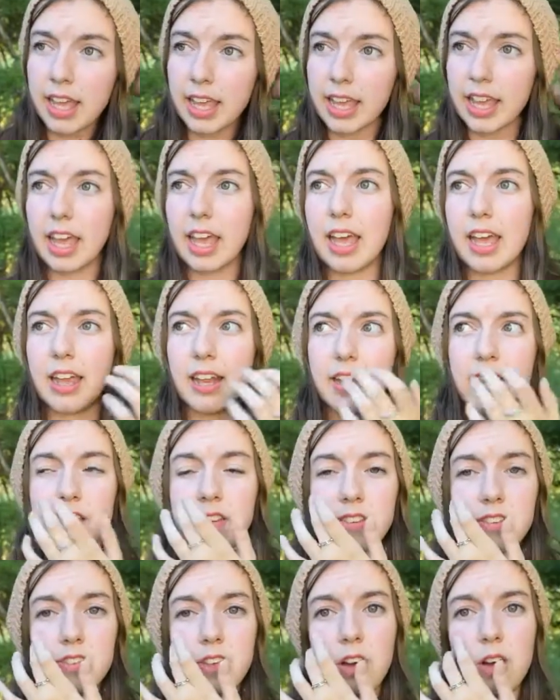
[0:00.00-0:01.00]
And
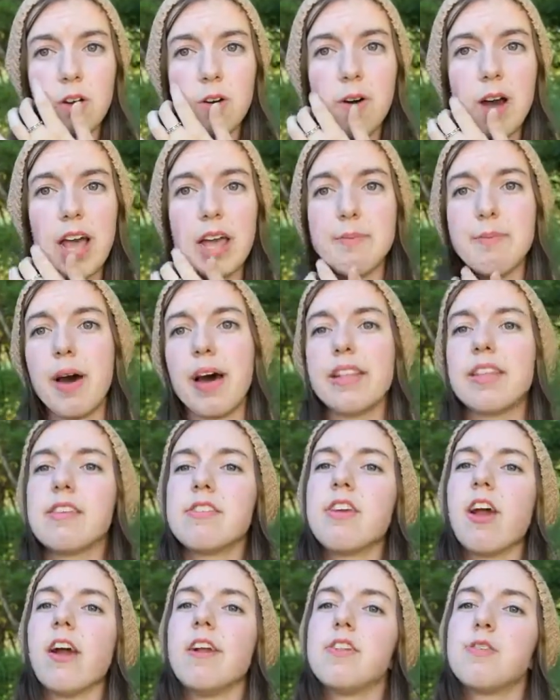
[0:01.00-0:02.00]
so I bought
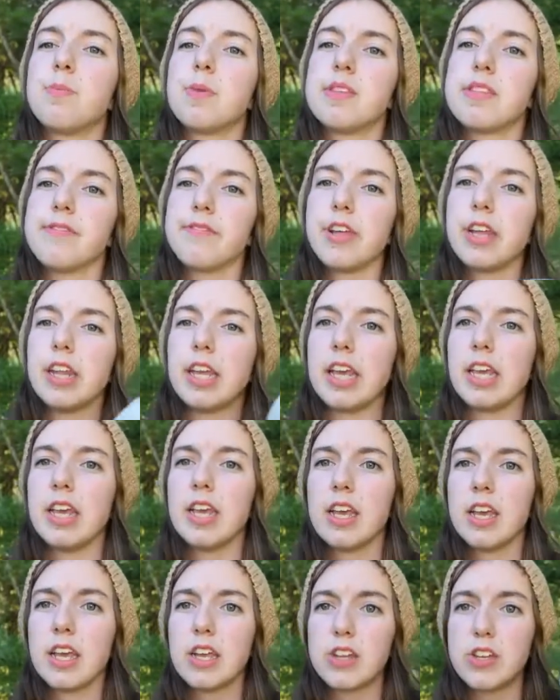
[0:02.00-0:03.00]
this yarn specifically
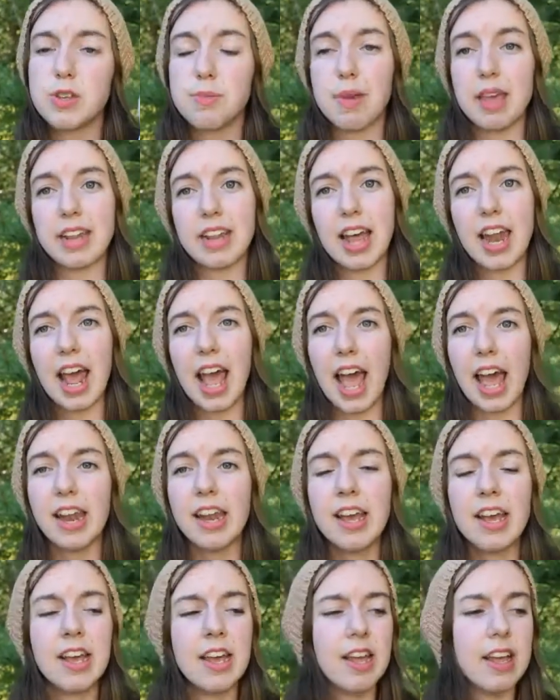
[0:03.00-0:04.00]
to make that hat.
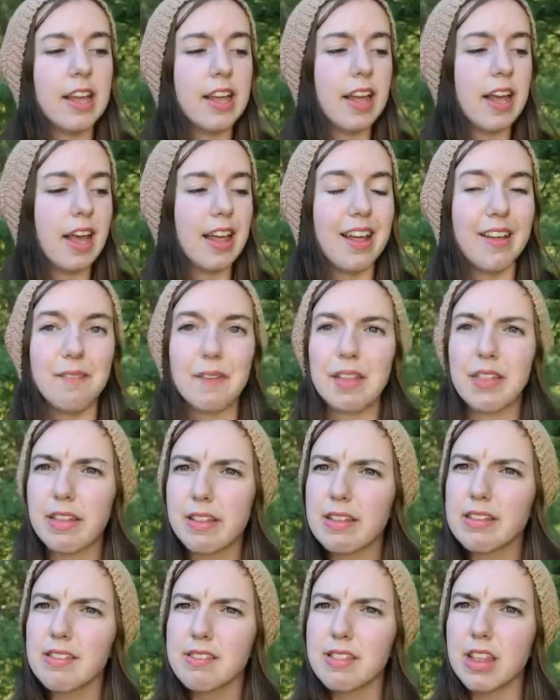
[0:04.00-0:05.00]
I
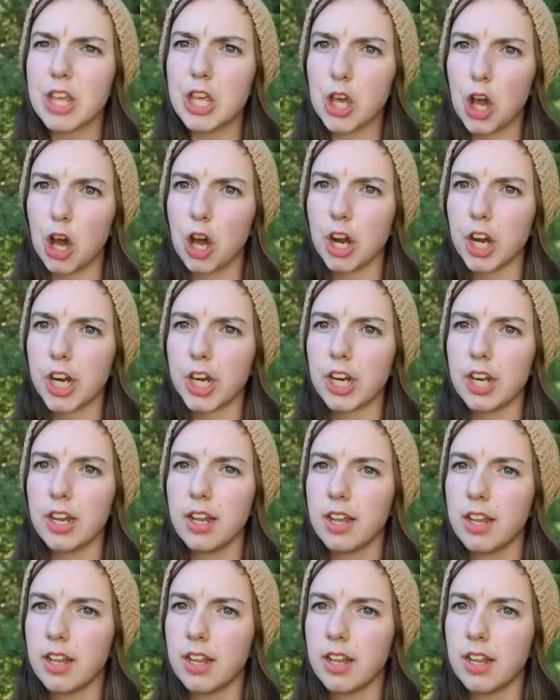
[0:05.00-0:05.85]
think this is the yarn.